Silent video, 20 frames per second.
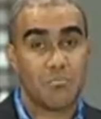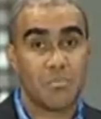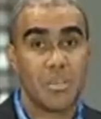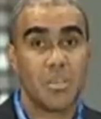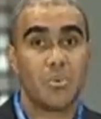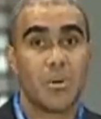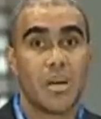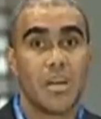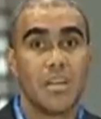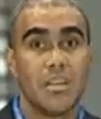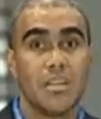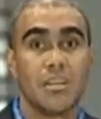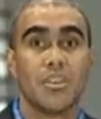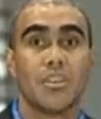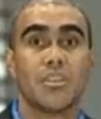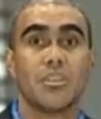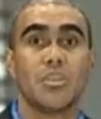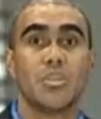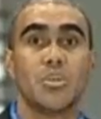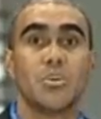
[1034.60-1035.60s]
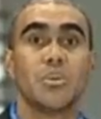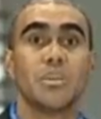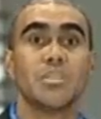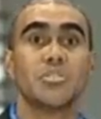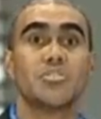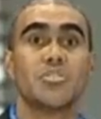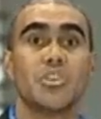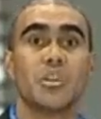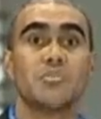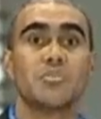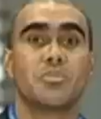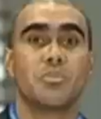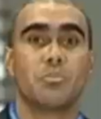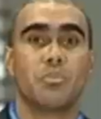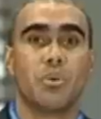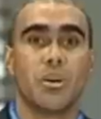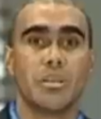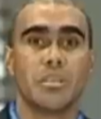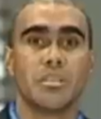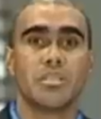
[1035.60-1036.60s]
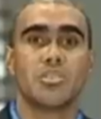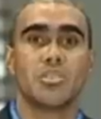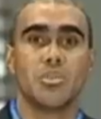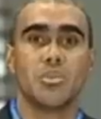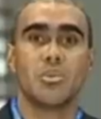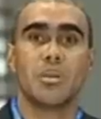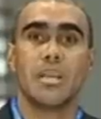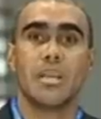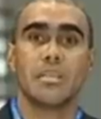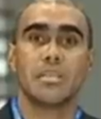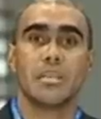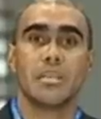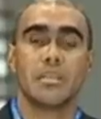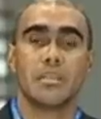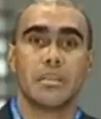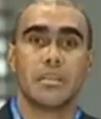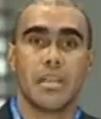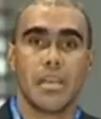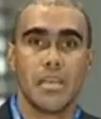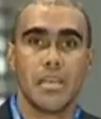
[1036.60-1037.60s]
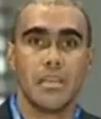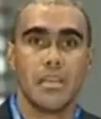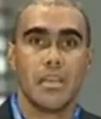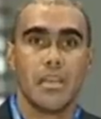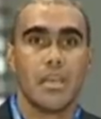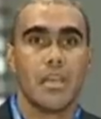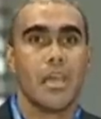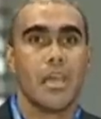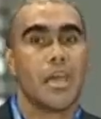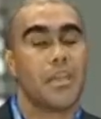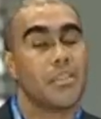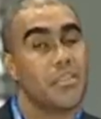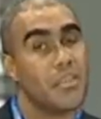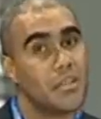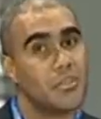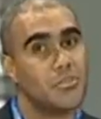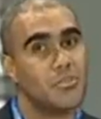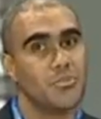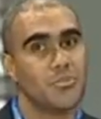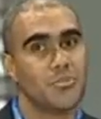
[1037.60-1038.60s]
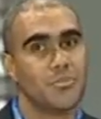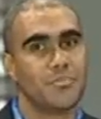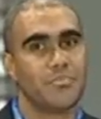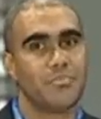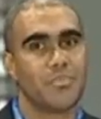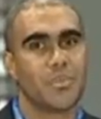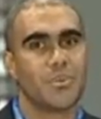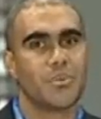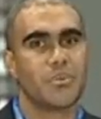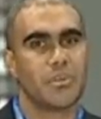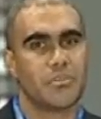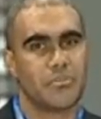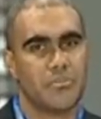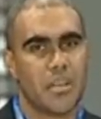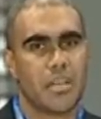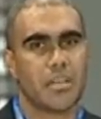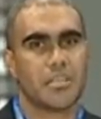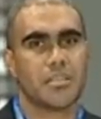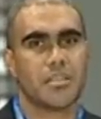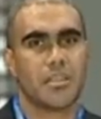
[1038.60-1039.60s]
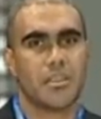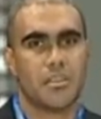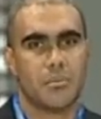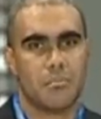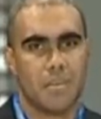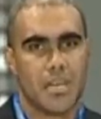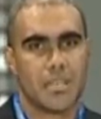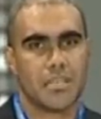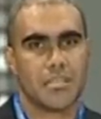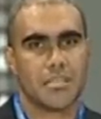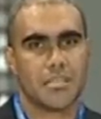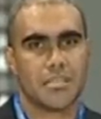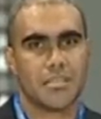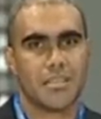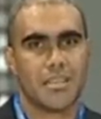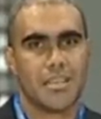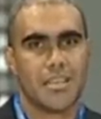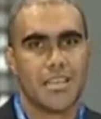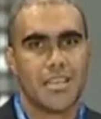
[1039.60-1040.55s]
Meanwhile, the U.S. jobs report is due later in the day, and that too could affect the markets.